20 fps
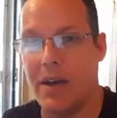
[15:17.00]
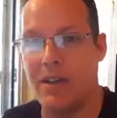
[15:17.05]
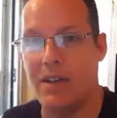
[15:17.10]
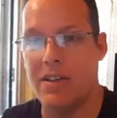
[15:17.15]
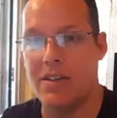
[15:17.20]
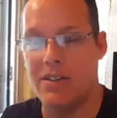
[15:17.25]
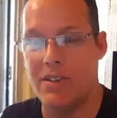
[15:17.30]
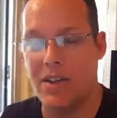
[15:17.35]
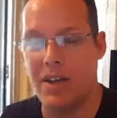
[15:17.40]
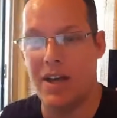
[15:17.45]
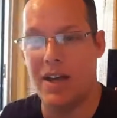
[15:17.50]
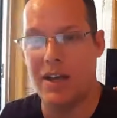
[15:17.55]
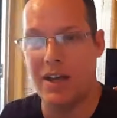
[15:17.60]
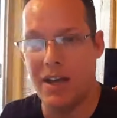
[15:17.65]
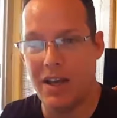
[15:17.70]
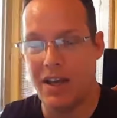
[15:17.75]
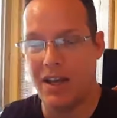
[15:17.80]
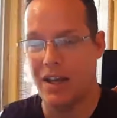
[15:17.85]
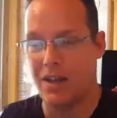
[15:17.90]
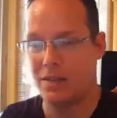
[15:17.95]
the
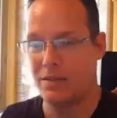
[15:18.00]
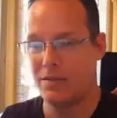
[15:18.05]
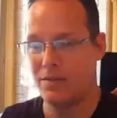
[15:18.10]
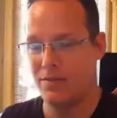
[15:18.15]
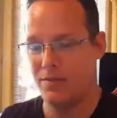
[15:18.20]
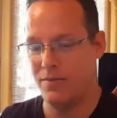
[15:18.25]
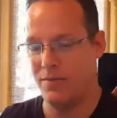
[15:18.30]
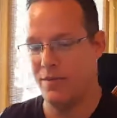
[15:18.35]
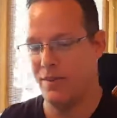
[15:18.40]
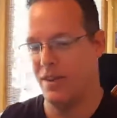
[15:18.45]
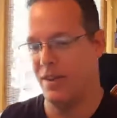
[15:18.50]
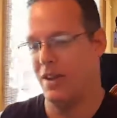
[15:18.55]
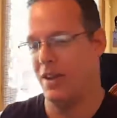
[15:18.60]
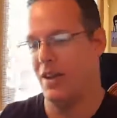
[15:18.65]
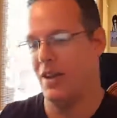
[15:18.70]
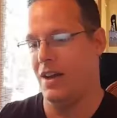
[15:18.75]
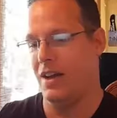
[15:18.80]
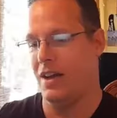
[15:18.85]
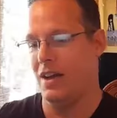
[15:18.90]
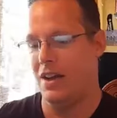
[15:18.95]
CIA.
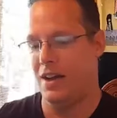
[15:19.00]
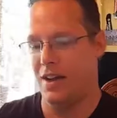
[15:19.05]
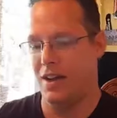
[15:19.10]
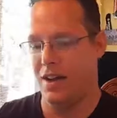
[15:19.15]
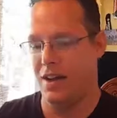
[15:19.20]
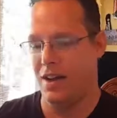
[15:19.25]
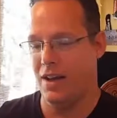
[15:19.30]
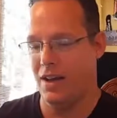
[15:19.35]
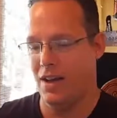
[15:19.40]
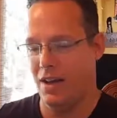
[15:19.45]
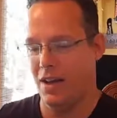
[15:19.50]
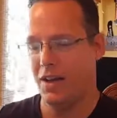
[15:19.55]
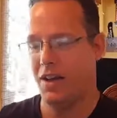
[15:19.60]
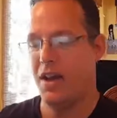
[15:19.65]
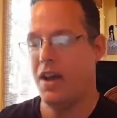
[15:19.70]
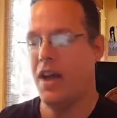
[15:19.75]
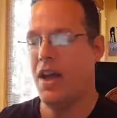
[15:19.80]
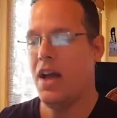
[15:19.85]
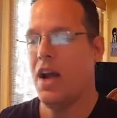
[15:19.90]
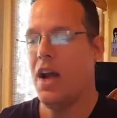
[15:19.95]

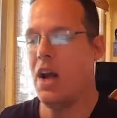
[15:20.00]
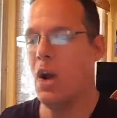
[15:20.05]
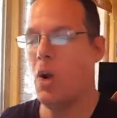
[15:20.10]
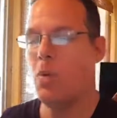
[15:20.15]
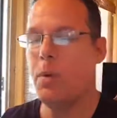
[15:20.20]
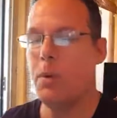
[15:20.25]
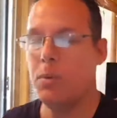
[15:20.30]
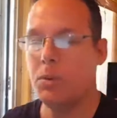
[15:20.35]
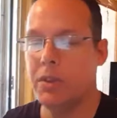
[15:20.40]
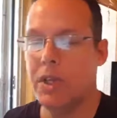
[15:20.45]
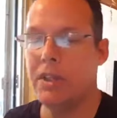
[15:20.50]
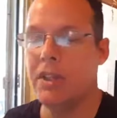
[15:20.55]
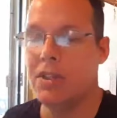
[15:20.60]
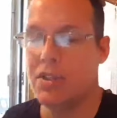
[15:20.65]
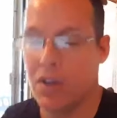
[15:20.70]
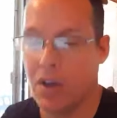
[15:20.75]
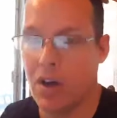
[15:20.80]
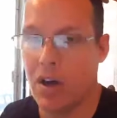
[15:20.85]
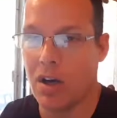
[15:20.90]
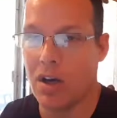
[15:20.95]
I hope people take
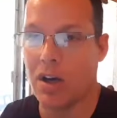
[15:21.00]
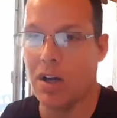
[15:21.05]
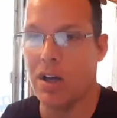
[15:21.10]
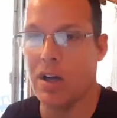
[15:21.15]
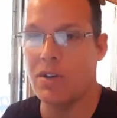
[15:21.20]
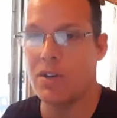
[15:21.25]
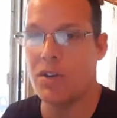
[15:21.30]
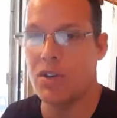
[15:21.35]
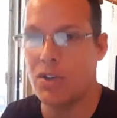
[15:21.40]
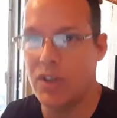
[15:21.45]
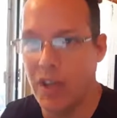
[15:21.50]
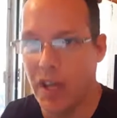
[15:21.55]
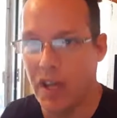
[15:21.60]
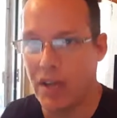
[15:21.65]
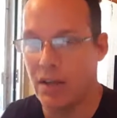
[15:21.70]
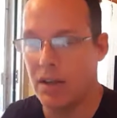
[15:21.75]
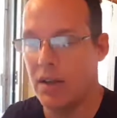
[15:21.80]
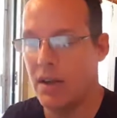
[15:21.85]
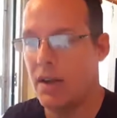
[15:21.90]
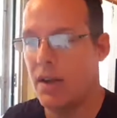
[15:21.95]
this to heart and
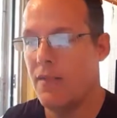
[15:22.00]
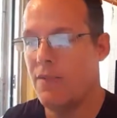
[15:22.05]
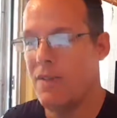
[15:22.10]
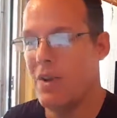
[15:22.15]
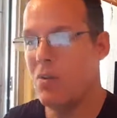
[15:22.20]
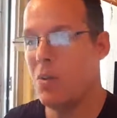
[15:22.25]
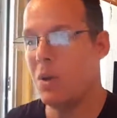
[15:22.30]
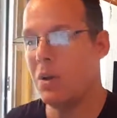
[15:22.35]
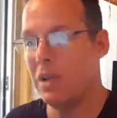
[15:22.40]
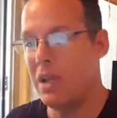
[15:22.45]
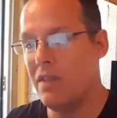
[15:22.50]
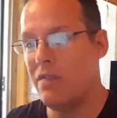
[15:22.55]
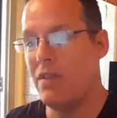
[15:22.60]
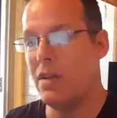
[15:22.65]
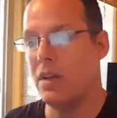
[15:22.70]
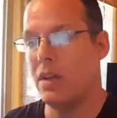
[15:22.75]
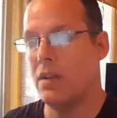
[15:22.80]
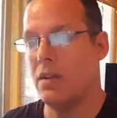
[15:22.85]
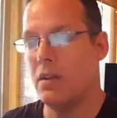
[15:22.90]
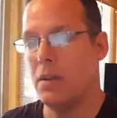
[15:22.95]
understand that we're
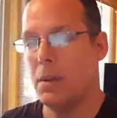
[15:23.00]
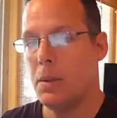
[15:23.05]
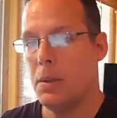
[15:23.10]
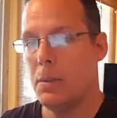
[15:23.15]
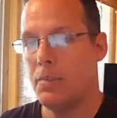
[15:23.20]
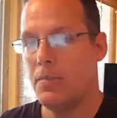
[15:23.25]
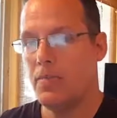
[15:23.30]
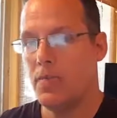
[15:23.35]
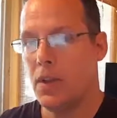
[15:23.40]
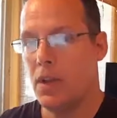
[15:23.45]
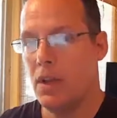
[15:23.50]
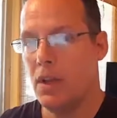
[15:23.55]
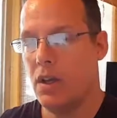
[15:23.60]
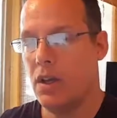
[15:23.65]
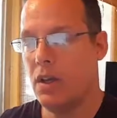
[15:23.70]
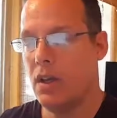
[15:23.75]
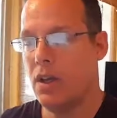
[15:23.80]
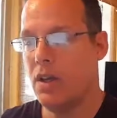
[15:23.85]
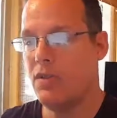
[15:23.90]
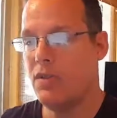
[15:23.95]
living
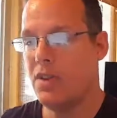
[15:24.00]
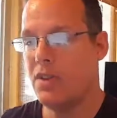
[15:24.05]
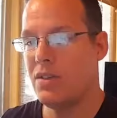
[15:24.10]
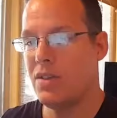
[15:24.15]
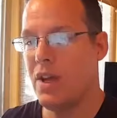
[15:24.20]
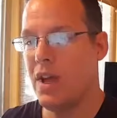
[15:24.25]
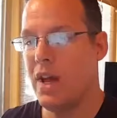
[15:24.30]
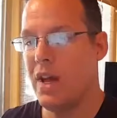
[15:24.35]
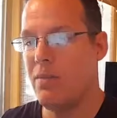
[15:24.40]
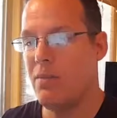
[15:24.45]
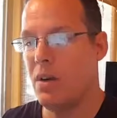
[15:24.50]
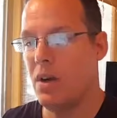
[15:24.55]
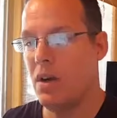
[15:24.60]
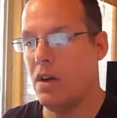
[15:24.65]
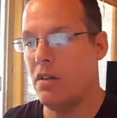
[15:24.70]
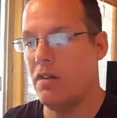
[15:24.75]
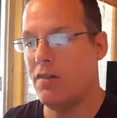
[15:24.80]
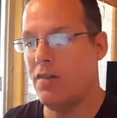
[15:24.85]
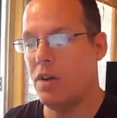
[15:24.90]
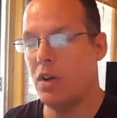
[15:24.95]
in the time
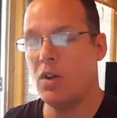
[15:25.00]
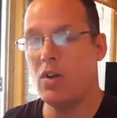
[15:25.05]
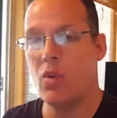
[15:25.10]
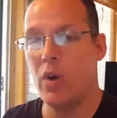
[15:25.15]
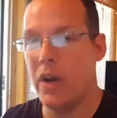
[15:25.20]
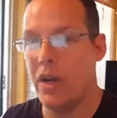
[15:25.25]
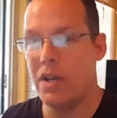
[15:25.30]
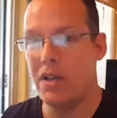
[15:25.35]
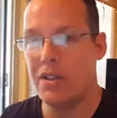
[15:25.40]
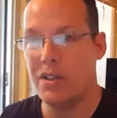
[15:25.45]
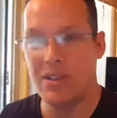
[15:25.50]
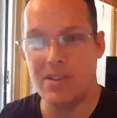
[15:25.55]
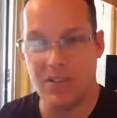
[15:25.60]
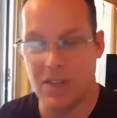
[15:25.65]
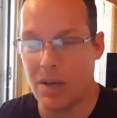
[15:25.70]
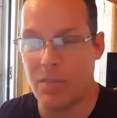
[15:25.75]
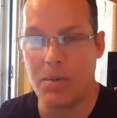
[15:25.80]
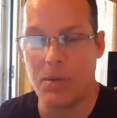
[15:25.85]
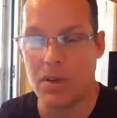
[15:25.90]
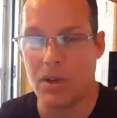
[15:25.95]
of the great
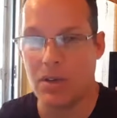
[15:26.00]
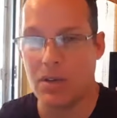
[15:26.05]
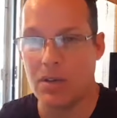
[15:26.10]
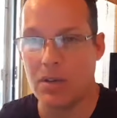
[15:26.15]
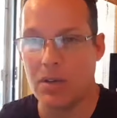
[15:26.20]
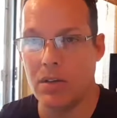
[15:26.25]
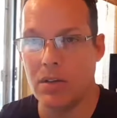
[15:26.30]
deception.